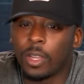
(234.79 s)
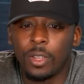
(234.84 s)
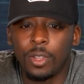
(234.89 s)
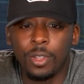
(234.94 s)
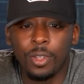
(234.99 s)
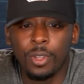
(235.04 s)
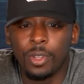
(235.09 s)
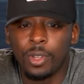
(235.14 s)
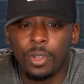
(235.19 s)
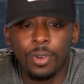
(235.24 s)

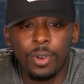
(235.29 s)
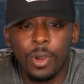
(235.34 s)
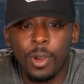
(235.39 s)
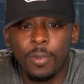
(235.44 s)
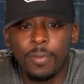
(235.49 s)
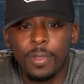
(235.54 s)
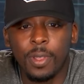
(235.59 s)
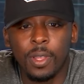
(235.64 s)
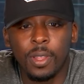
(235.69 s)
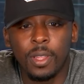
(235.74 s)
Do you know
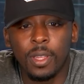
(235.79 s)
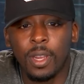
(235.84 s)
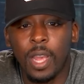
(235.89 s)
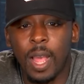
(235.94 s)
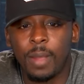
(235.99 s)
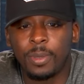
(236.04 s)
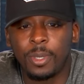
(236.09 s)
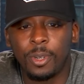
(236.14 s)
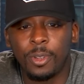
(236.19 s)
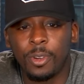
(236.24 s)
if the
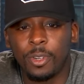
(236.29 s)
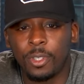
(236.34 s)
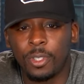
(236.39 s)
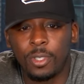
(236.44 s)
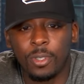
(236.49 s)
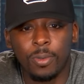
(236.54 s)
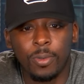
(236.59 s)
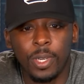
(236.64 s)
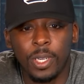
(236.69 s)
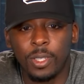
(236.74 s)
cops in New York are
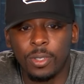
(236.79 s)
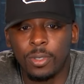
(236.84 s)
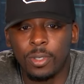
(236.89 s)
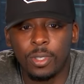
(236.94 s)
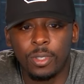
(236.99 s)
still running the